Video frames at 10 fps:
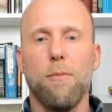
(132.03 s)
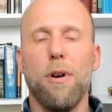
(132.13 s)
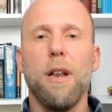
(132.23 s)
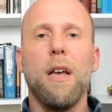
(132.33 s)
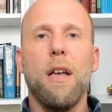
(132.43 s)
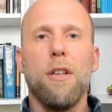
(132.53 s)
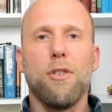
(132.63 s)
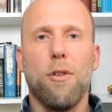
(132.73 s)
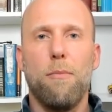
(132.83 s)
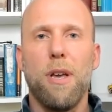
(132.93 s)
But
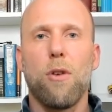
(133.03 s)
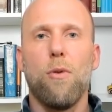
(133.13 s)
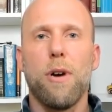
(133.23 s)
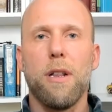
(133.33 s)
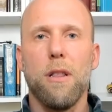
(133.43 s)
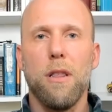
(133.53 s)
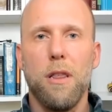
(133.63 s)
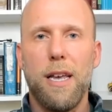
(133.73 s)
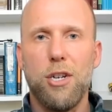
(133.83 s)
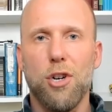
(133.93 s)
so the Bitcoin
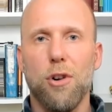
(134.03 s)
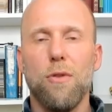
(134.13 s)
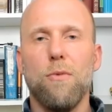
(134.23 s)
ledger,